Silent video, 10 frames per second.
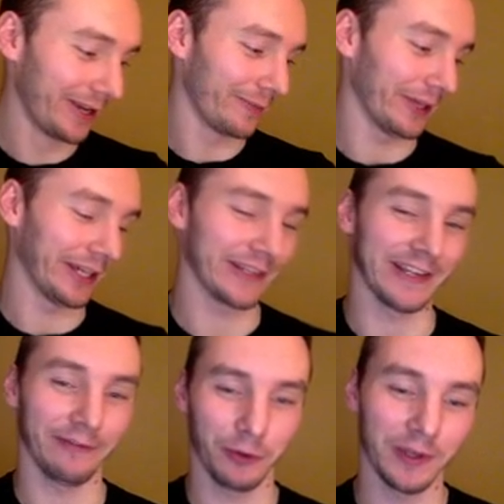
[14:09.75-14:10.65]
But like I say,
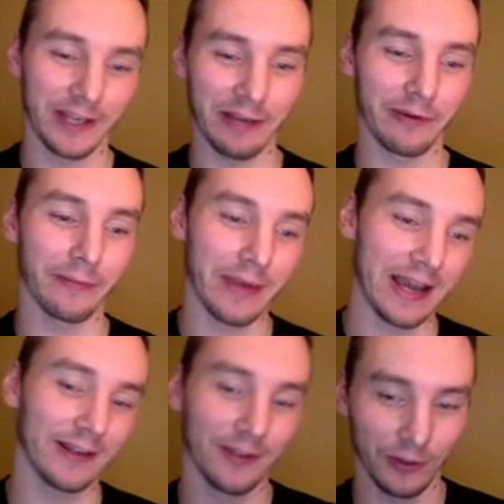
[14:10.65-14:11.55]
if you quit the game and come back,
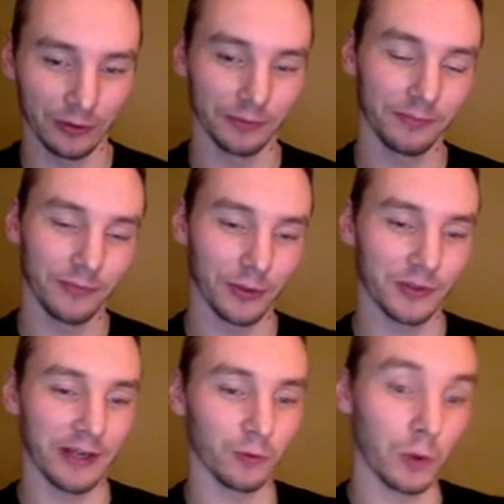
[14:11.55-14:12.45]
those
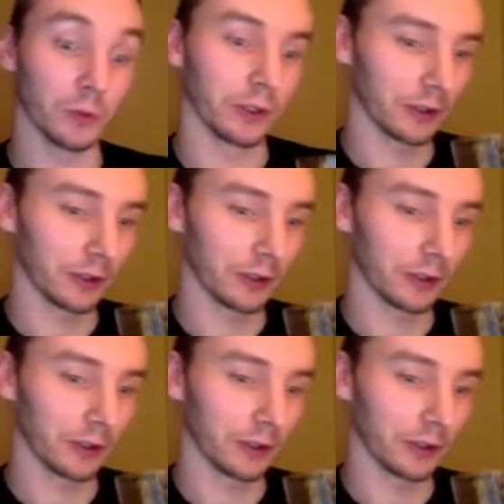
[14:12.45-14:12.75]
saves won't work